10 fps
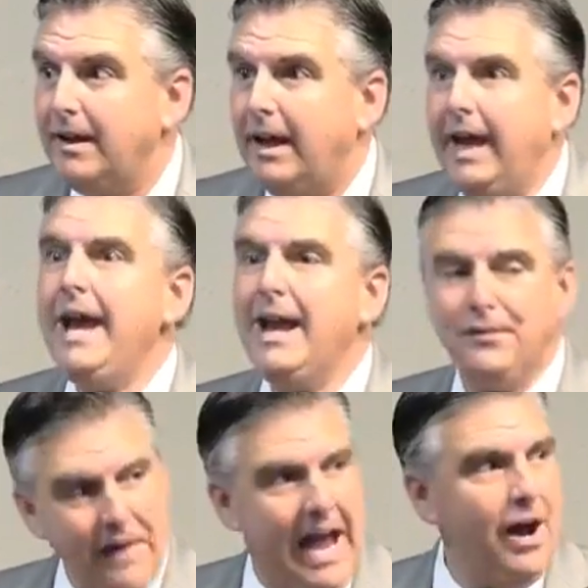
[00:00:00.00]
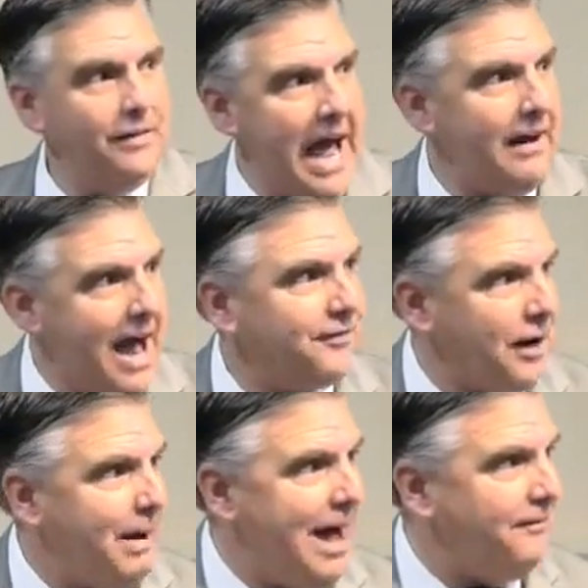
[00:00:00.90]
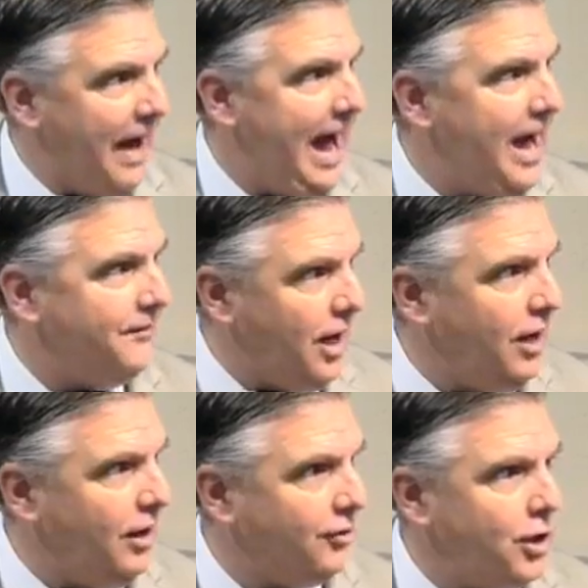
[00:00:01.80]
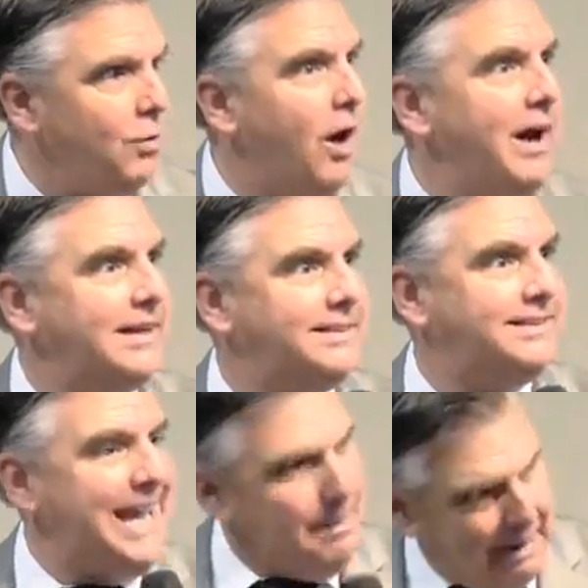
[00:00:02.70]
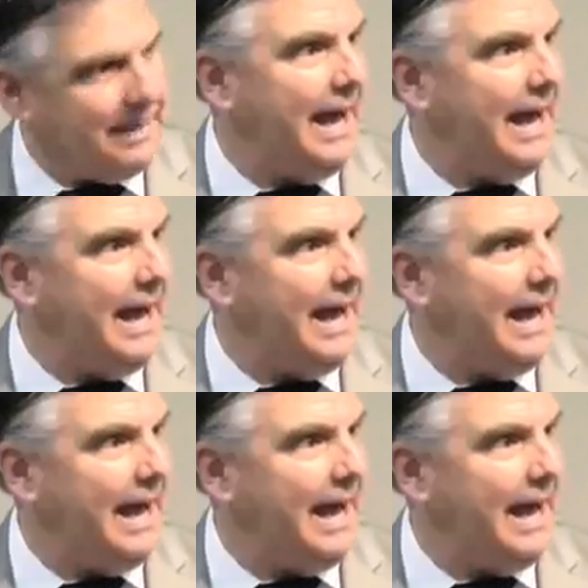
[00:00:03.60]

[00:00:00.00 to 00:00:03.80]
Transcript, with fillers: he has found out after about five years you are a demon.